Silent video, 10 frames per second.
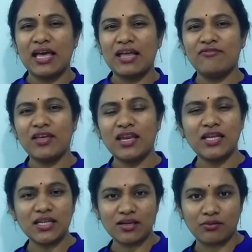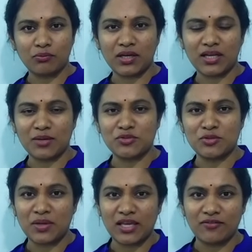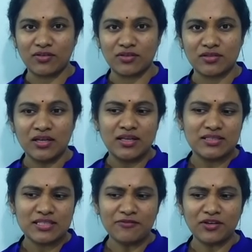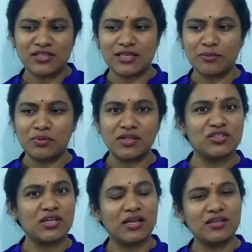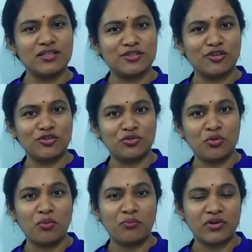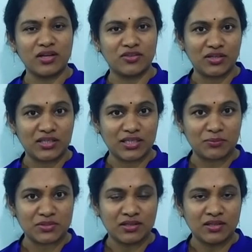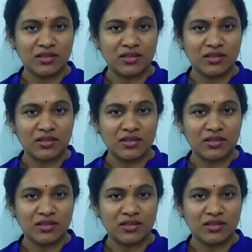and very little when it comes to behaviors. Say for example, a child does not do homework 3 times.